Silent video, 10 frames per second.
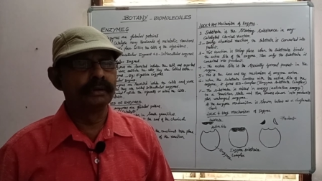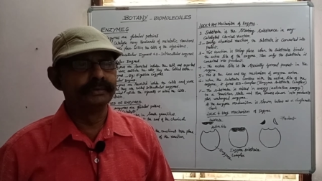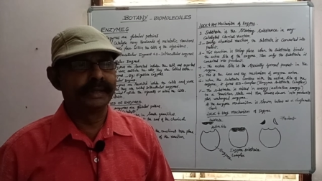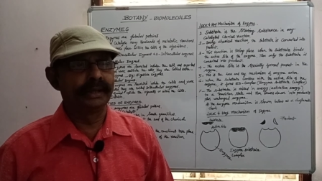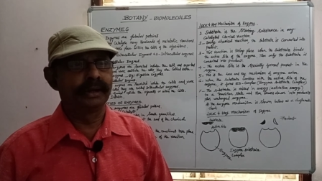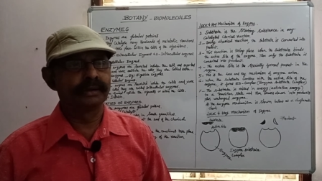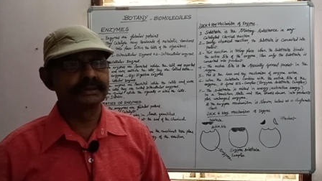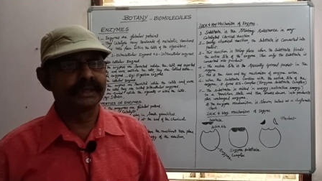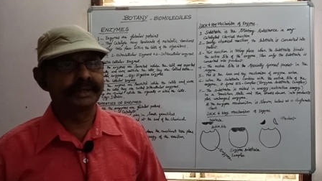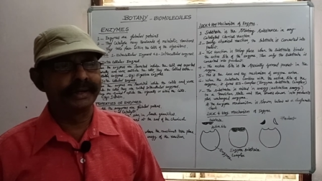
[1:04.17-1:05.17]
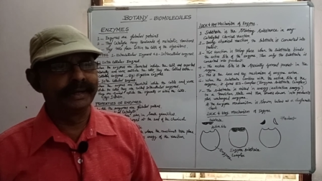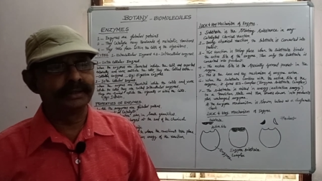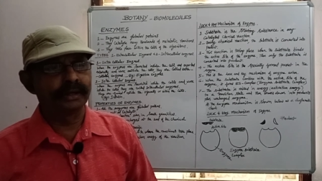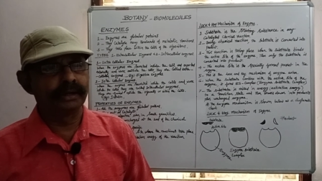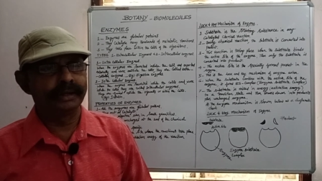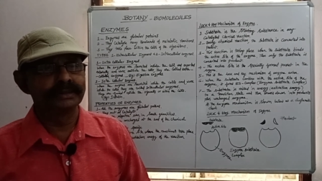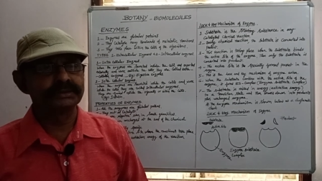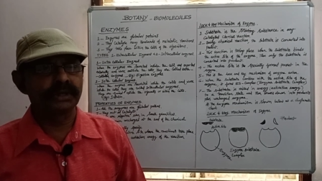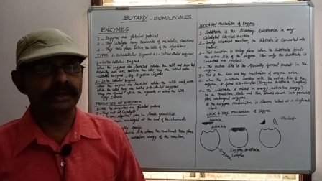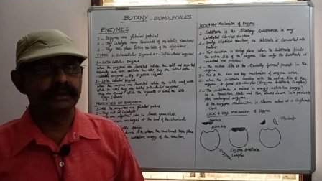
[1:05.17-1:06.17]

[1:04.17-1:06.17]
they are secreted inside